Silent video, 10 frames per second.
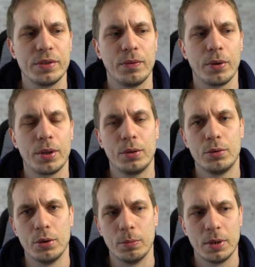for the
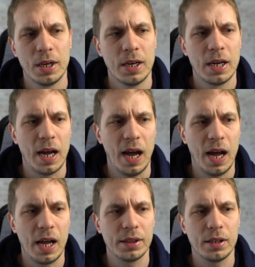group,
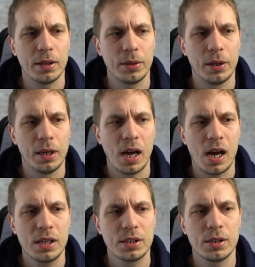and the
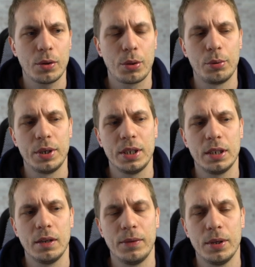last three
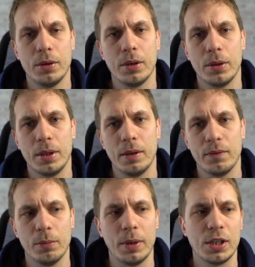give you the
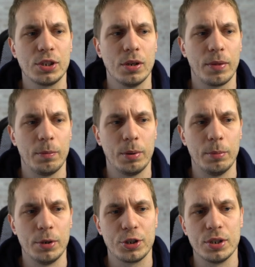information of the
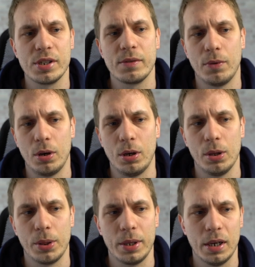permissions for
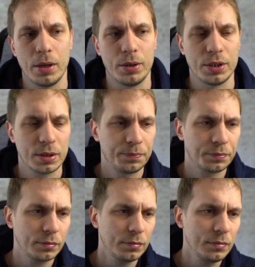all the others.
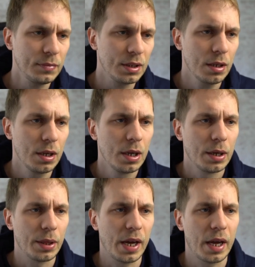
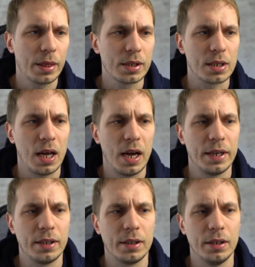Then this
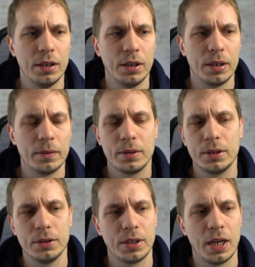line here
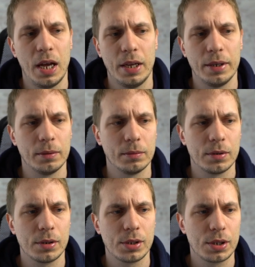you
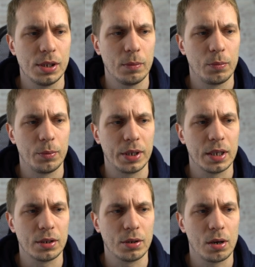can skip, we
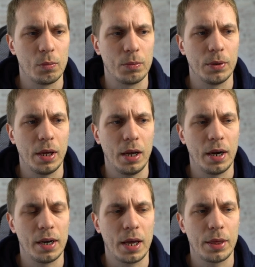can talk at
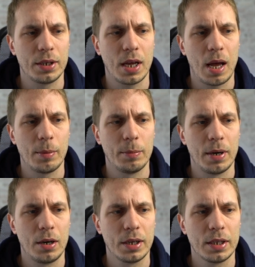another time
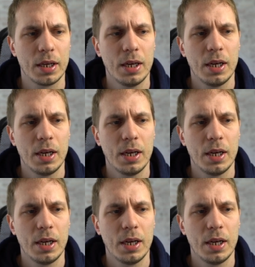about it.